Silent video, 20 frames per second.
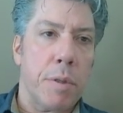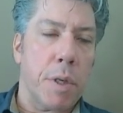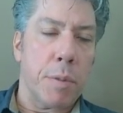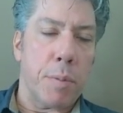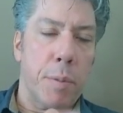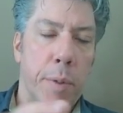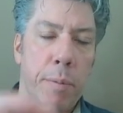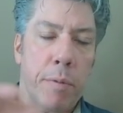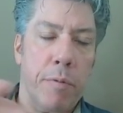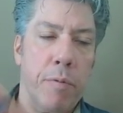
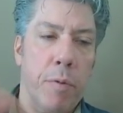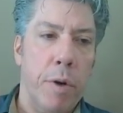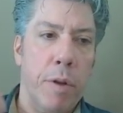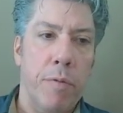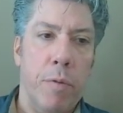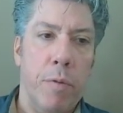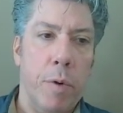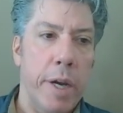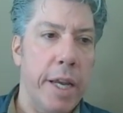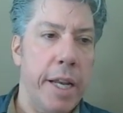experiment,
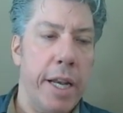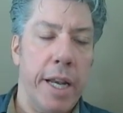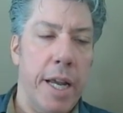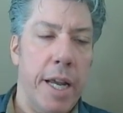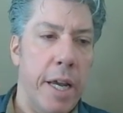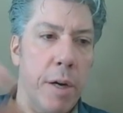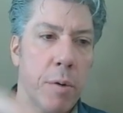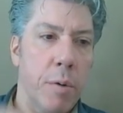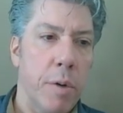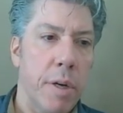
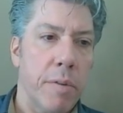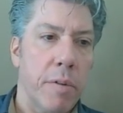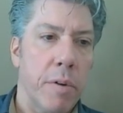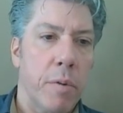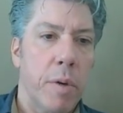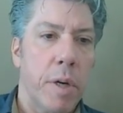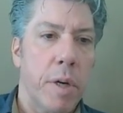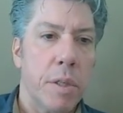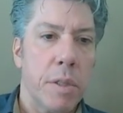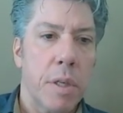4489 or whatever
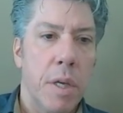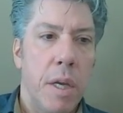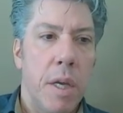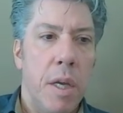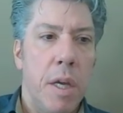it was.